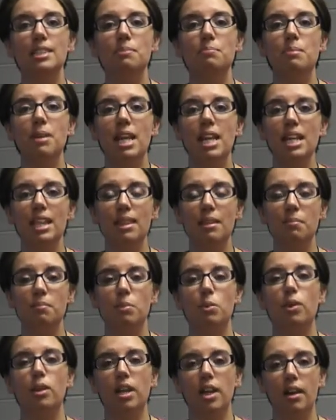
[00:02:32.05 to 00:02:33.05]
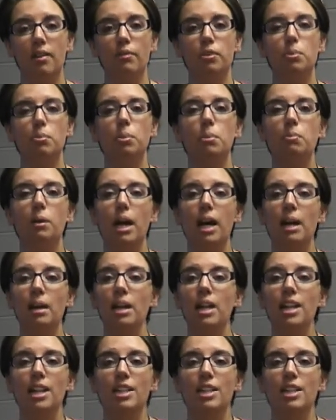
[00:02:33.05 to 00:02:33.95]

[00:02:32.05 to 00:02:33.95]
make them more comfortable by